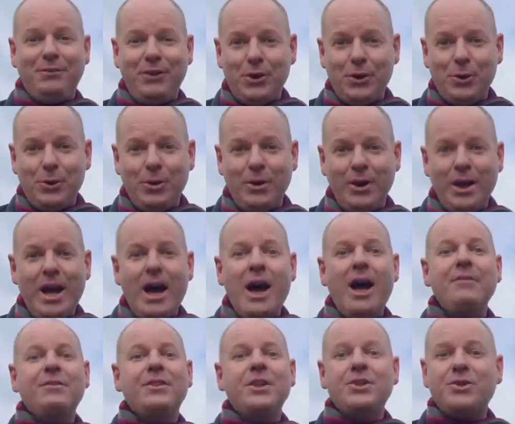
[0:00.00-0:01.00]
view
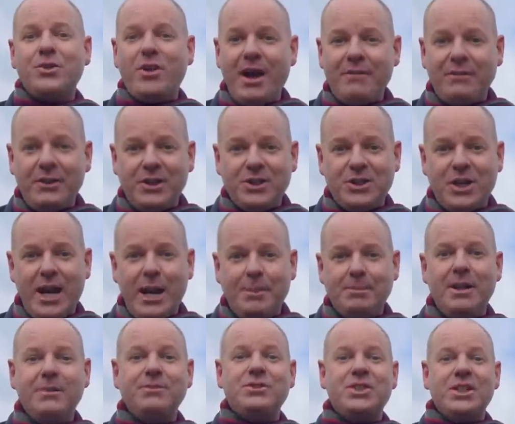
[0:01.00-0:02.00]
of the traffic
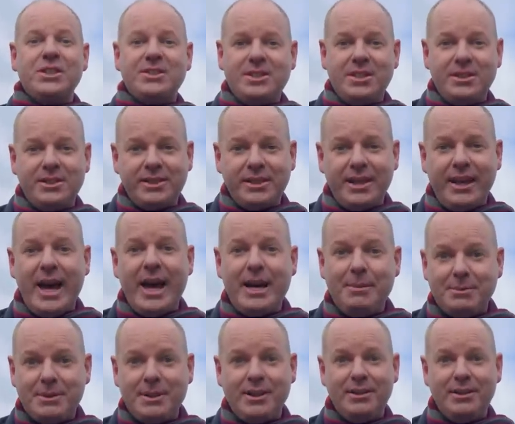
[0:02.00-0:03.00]
jam you've just escaped.